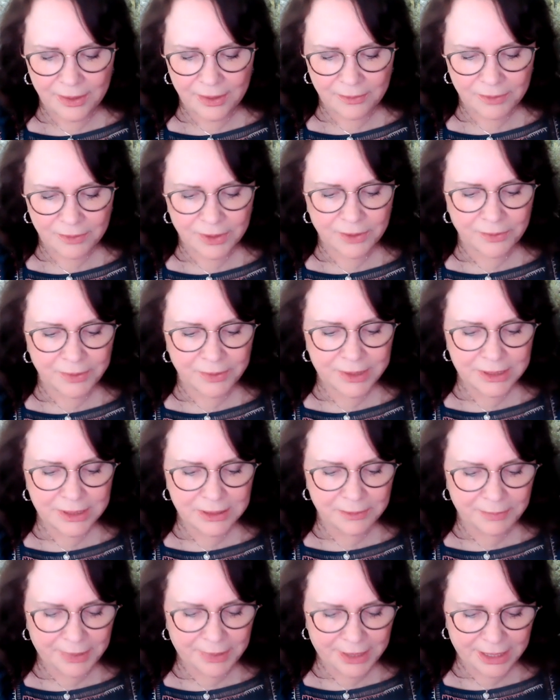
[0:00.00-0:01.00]
We're going
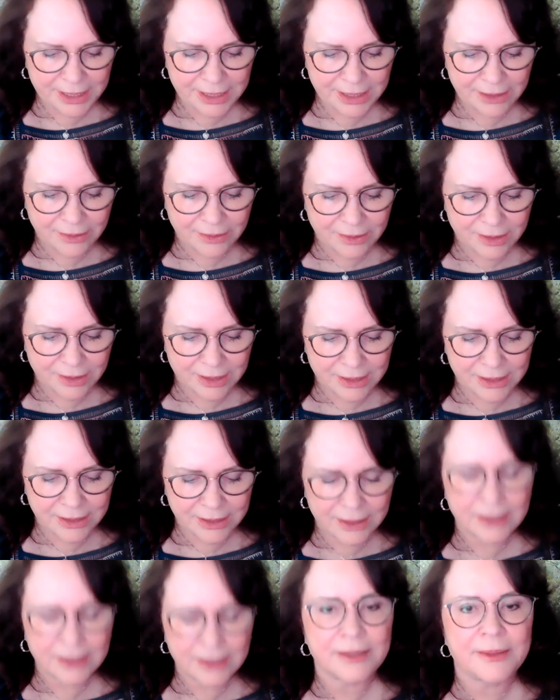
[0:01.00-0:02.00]
to be on
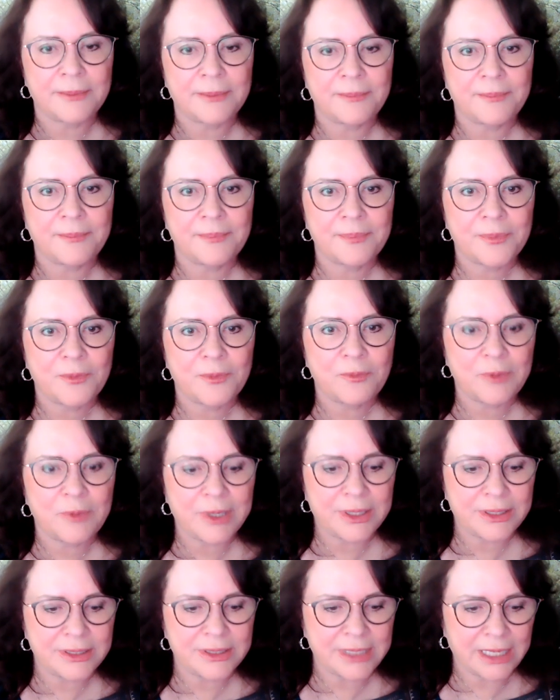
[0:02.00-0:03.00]
um,
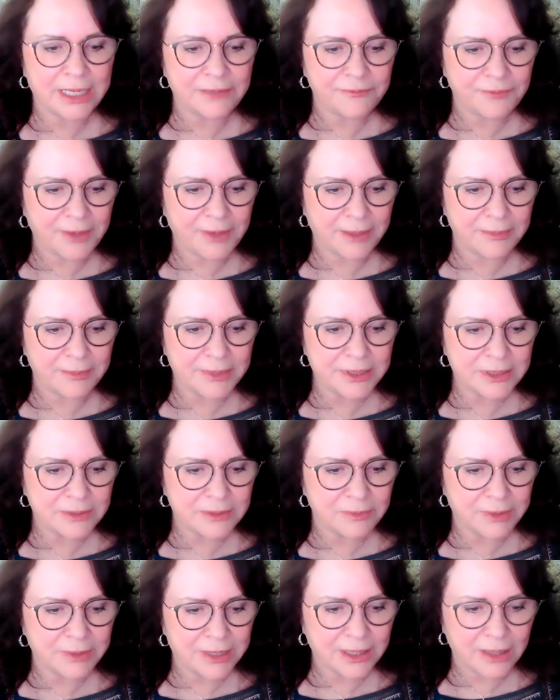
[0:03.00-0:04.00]
with Dead
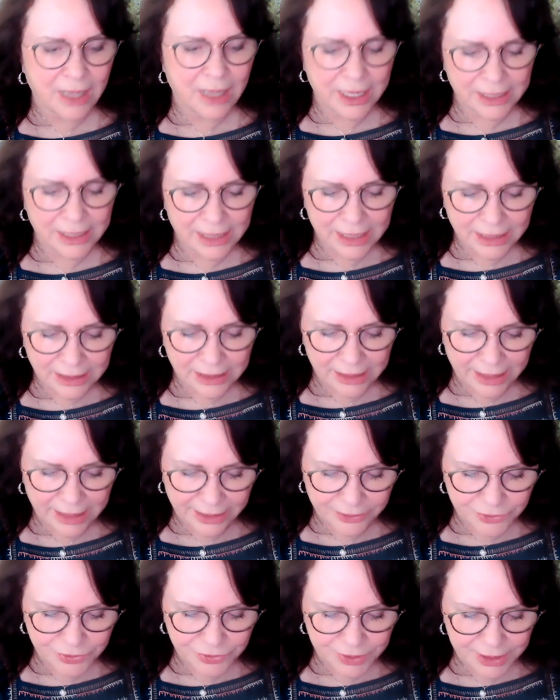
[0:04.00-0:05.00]
Famous with Lilac
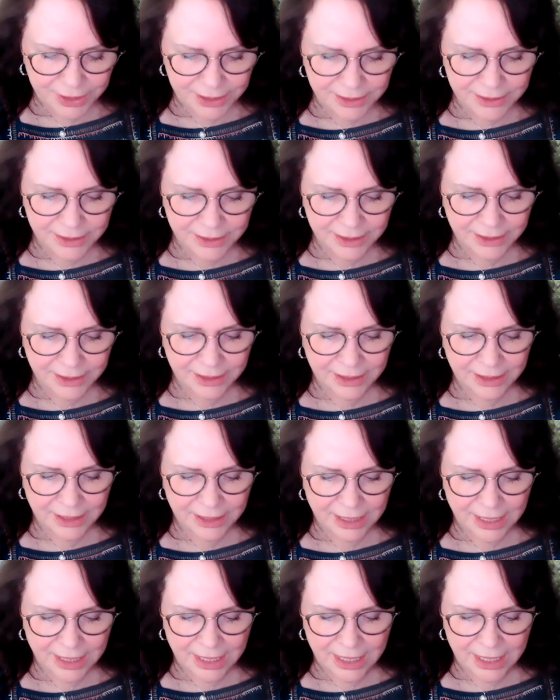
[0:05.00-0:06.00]
Lantern
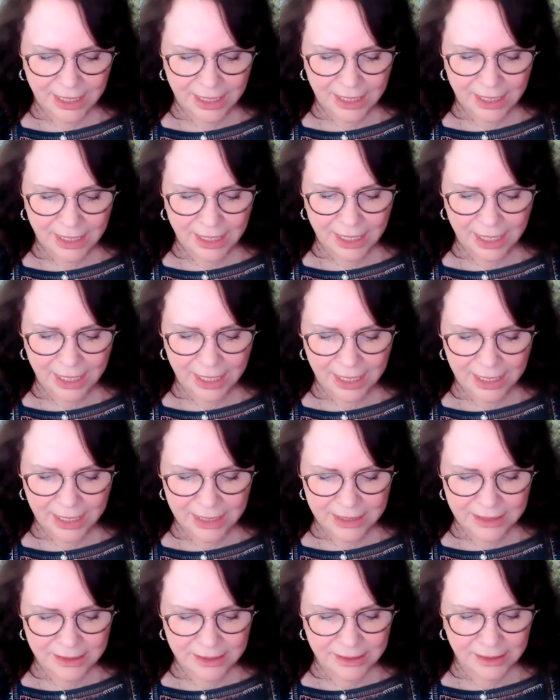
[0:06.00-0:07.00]

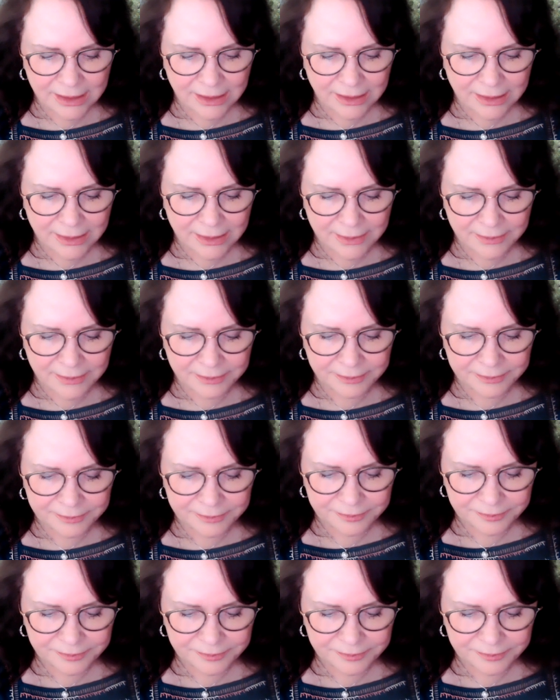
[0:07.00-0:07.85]
and um,